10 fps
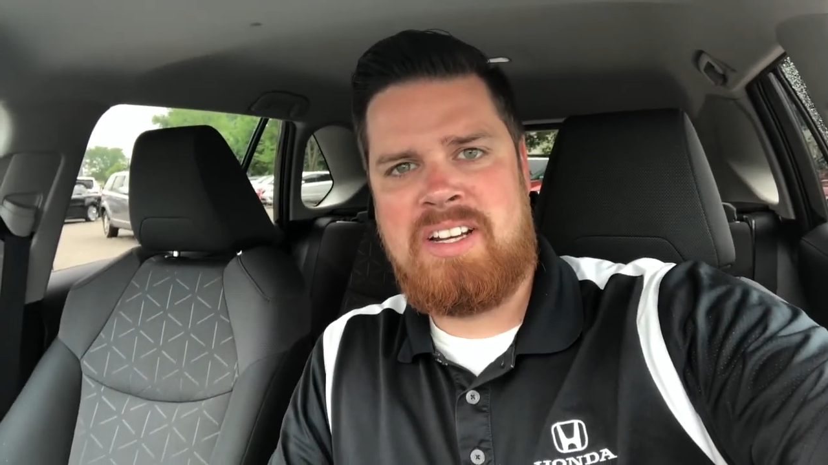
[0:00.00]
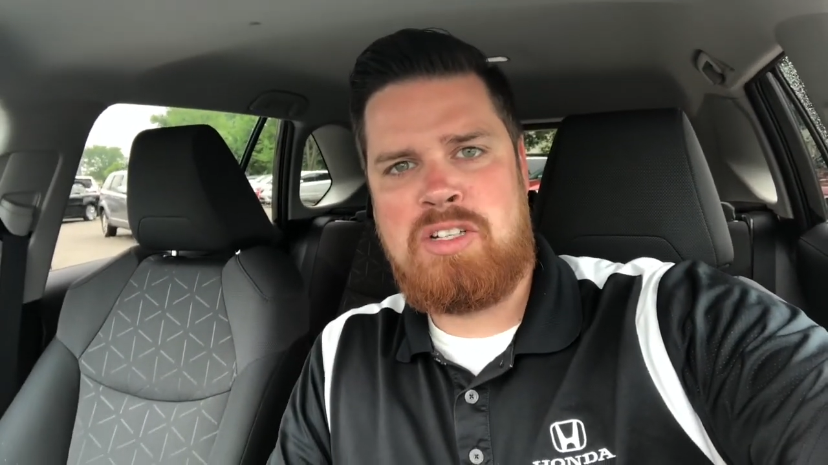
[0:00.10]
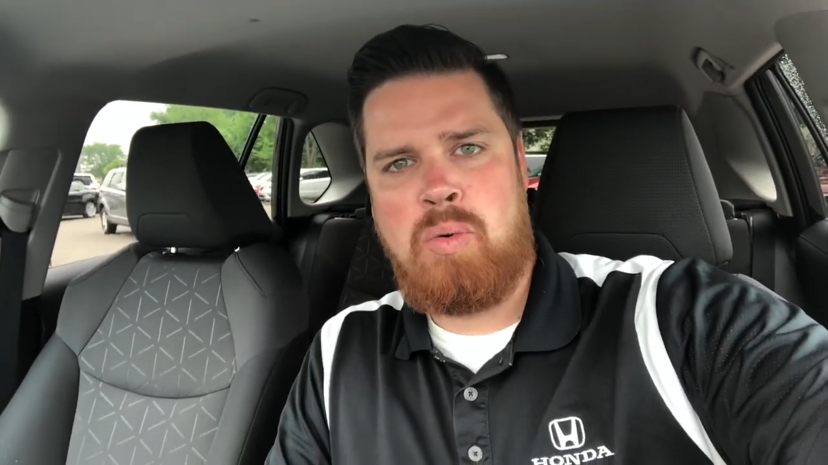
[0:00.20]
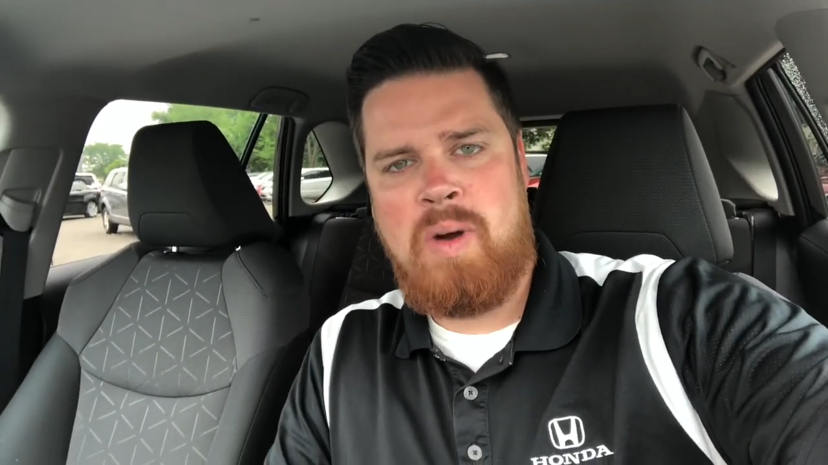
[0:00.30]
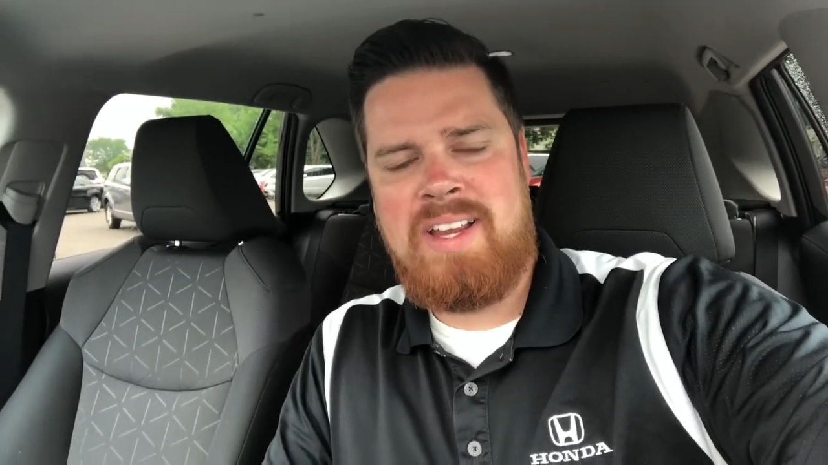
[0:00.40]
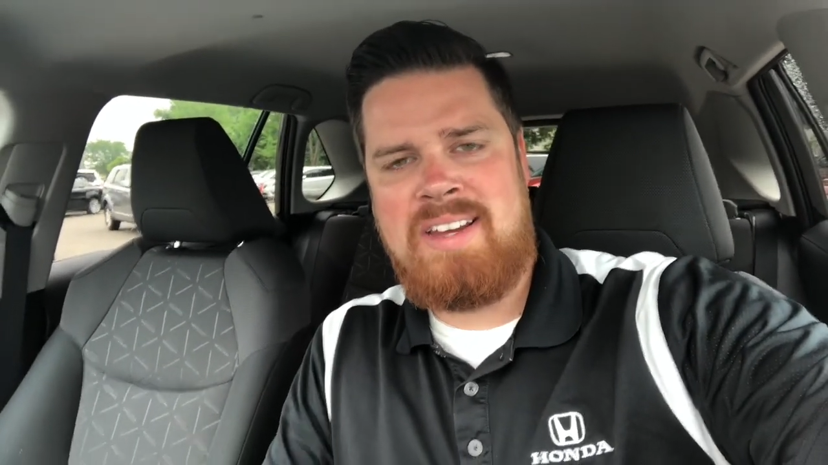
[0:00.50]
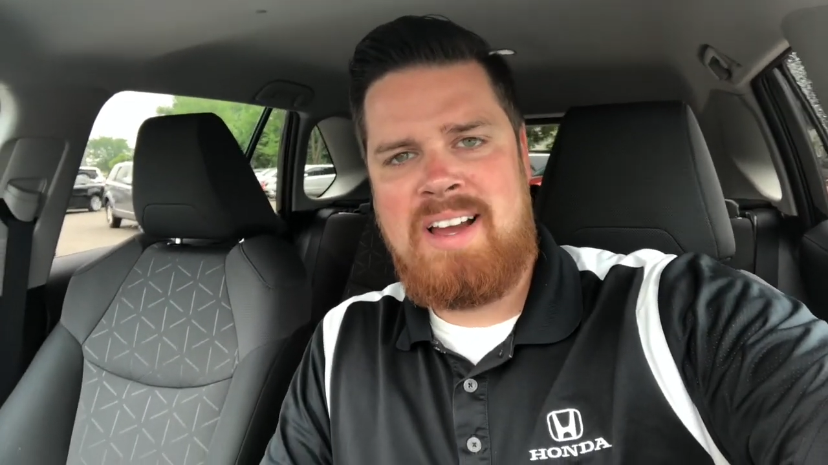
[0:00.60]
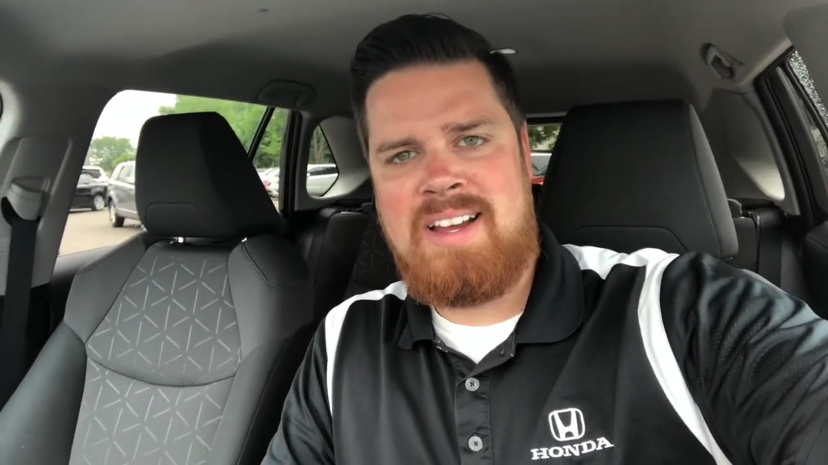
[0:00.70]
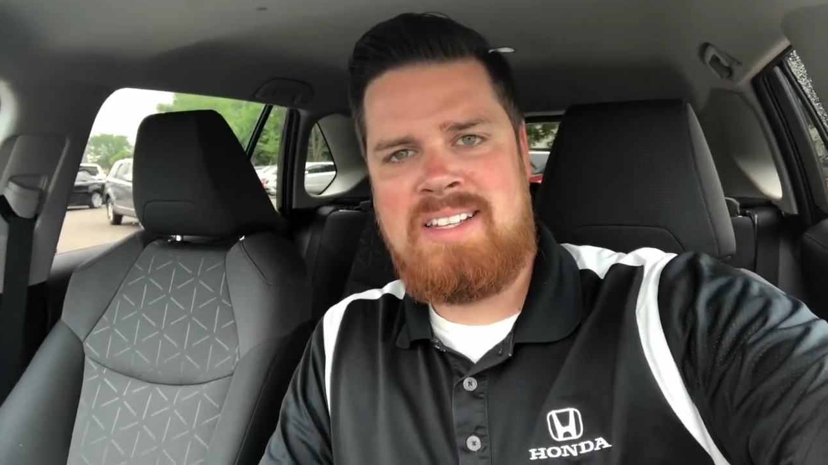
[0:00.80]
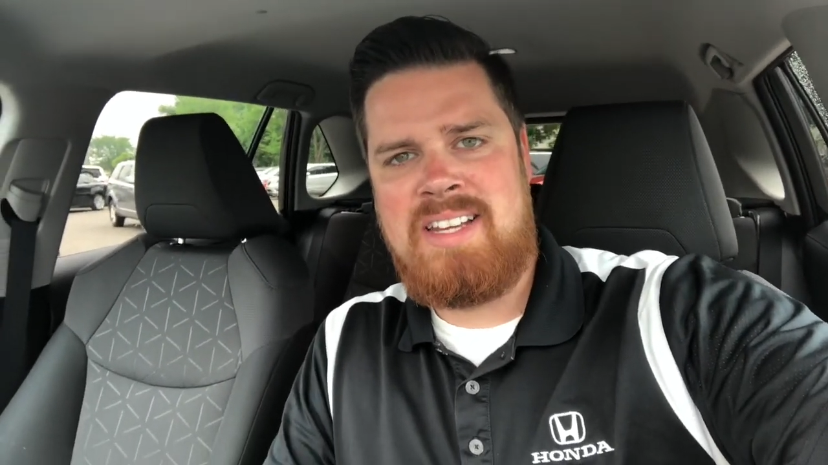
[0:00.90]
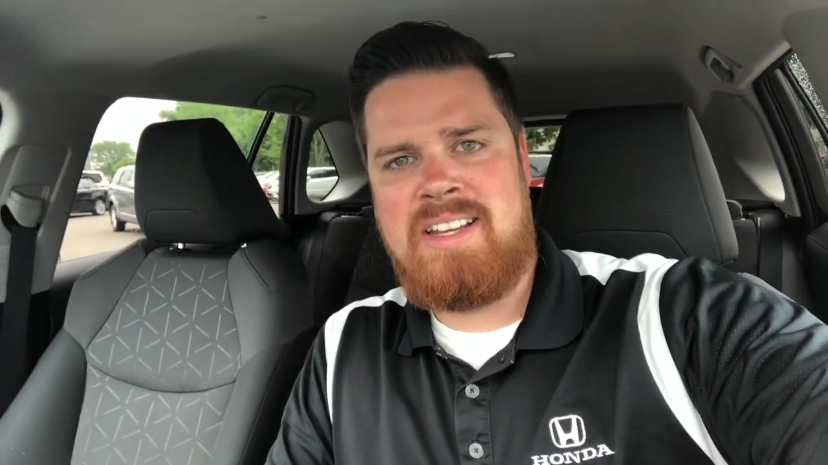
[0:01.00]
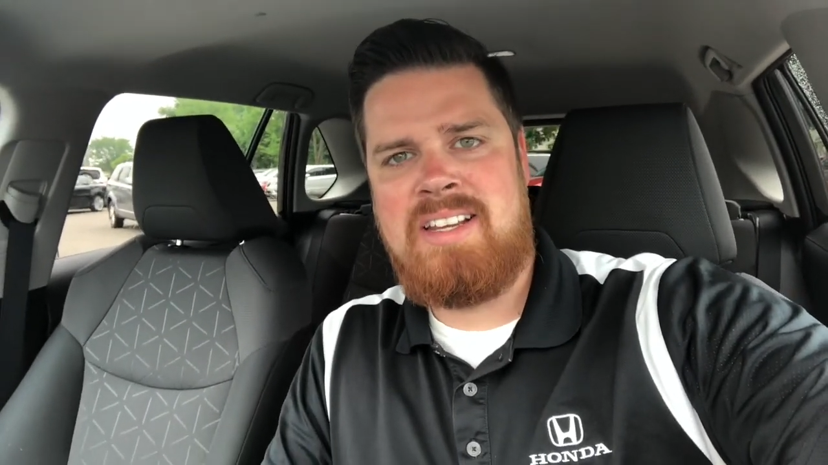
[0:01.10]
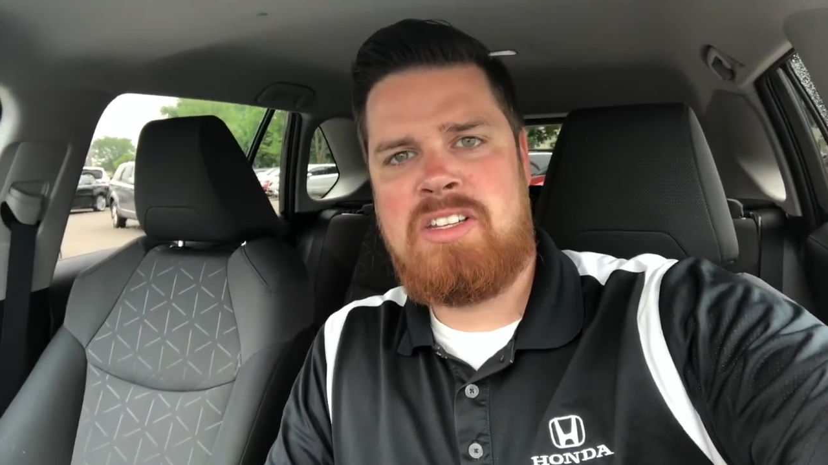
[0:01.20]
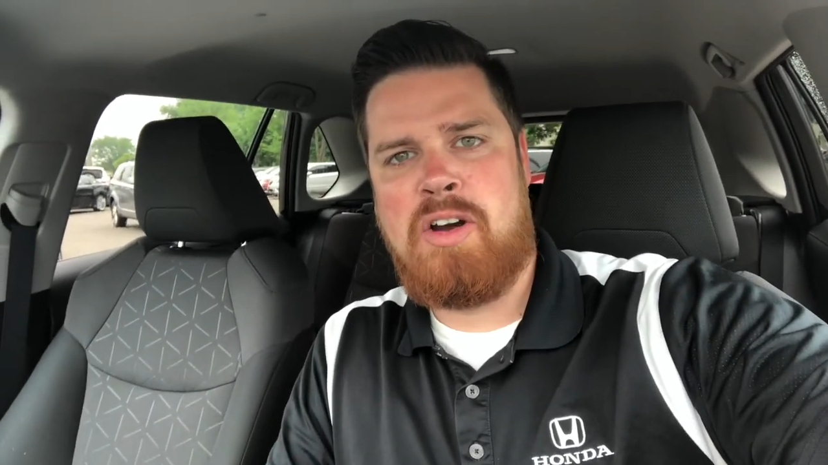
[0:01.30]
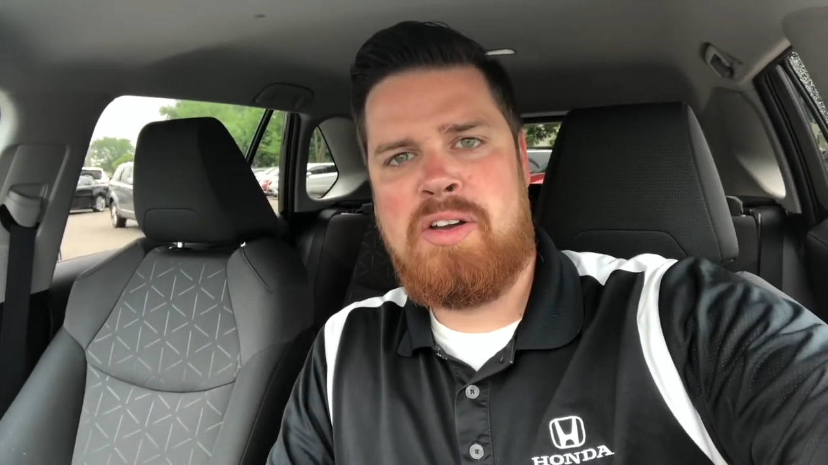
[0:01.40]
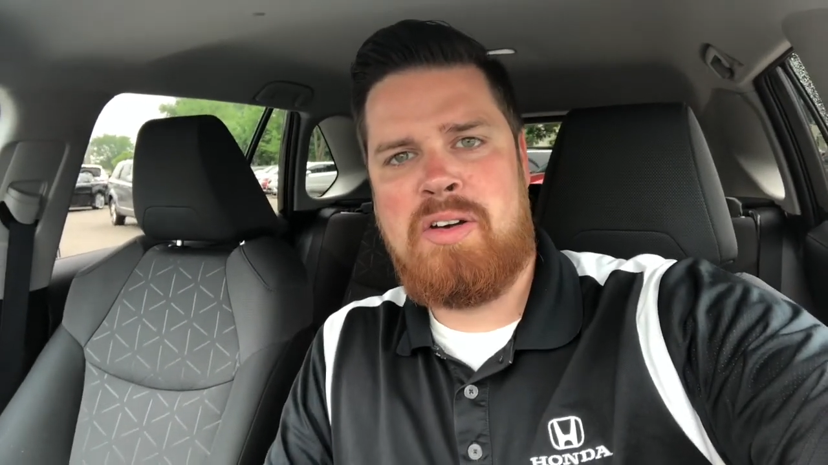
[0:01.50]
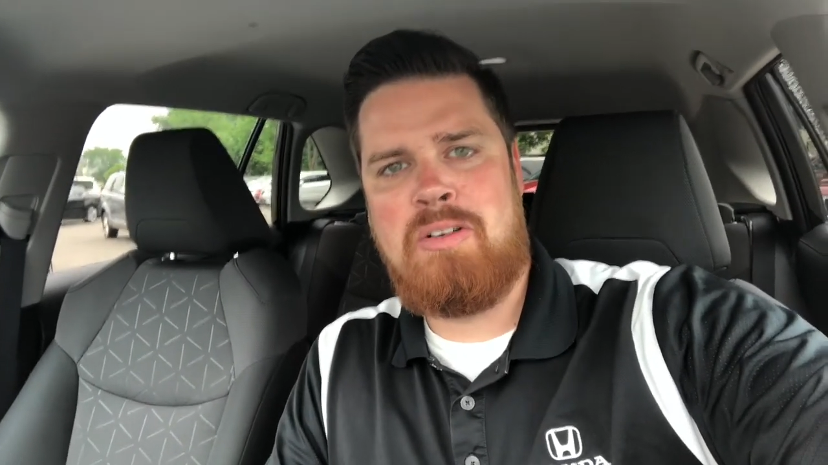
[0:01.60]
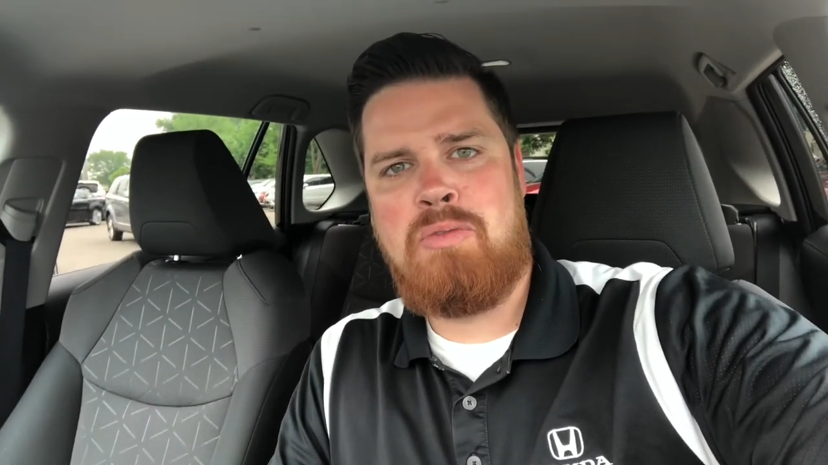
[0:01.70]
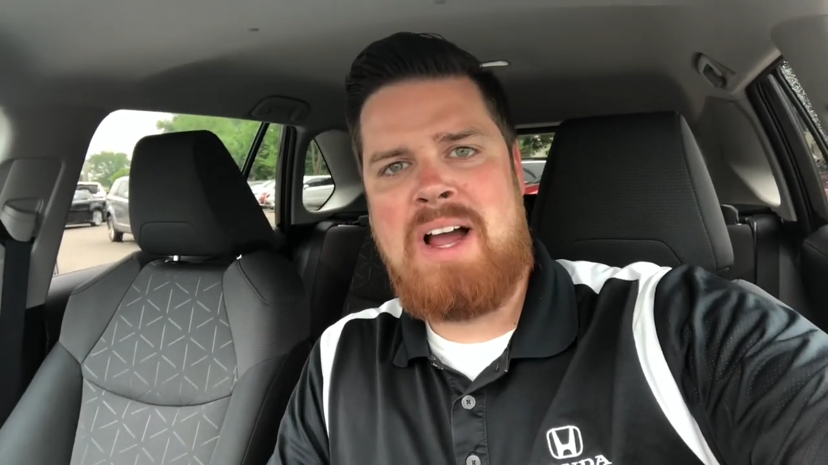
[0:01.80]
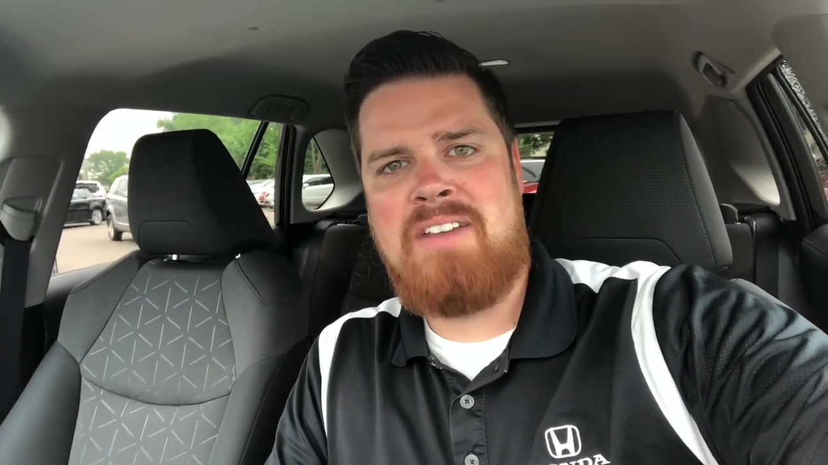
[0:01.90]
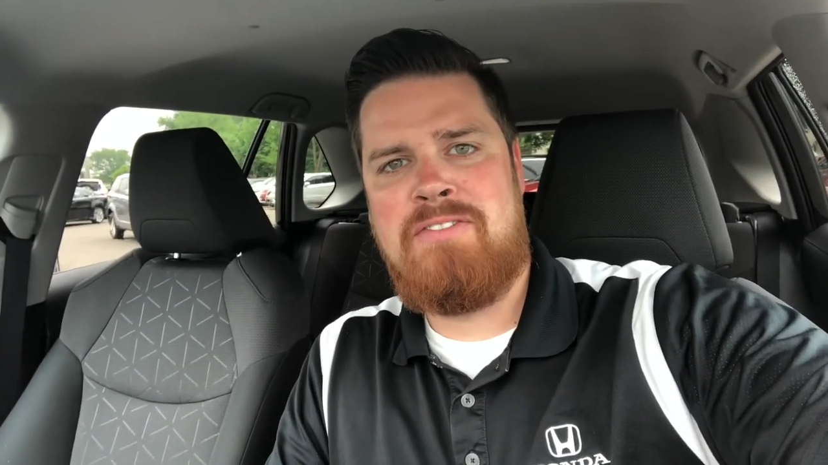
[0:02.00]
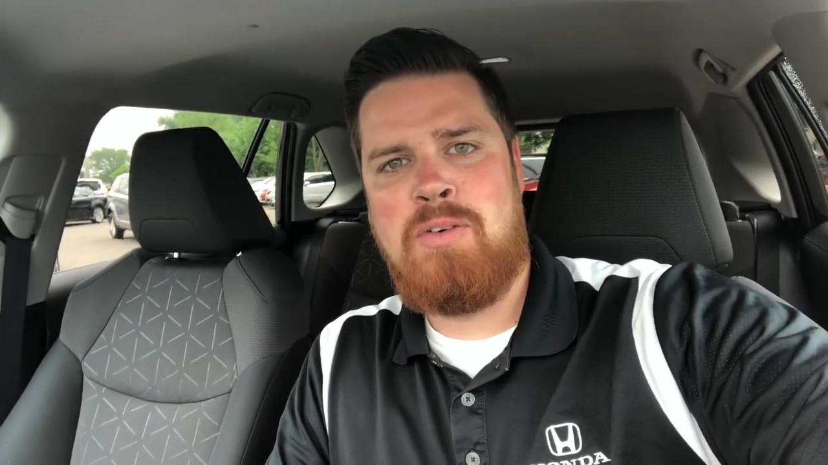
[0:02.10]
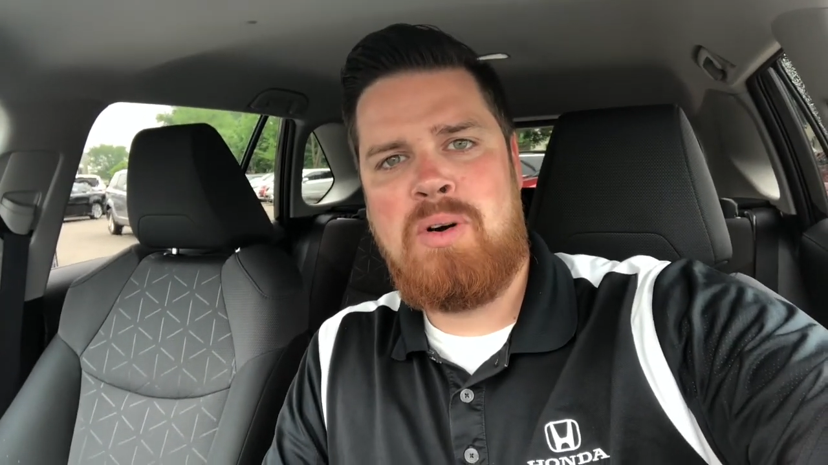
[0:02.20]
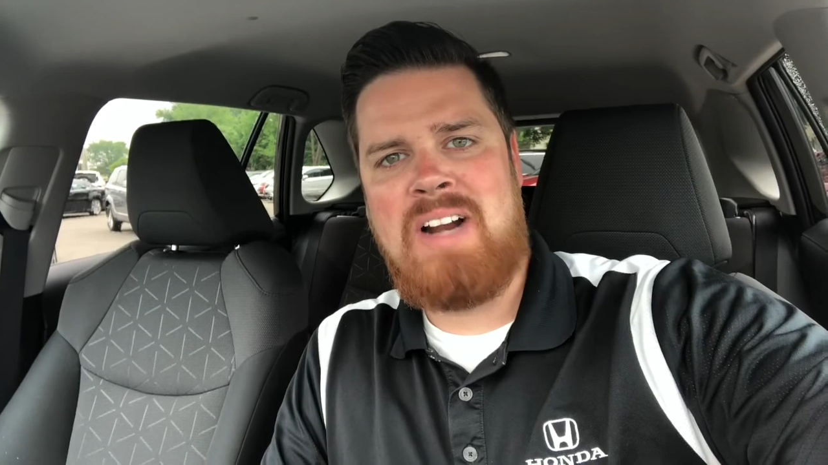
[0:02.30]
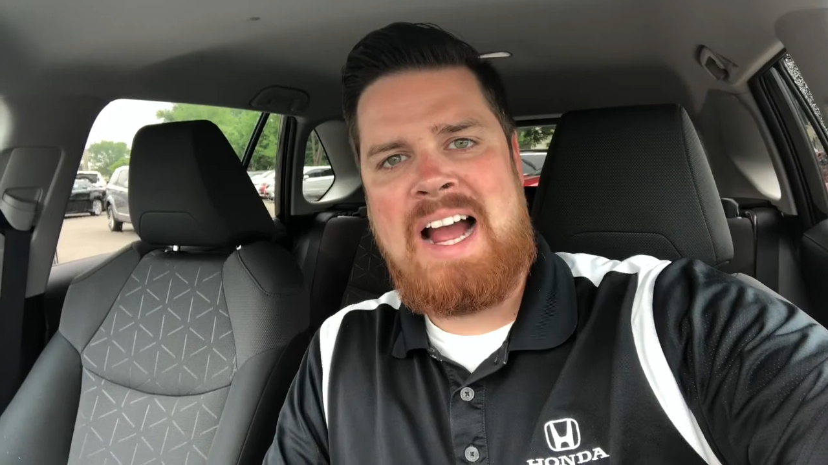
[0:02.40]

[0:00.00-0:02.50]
2019 Toyota RAV4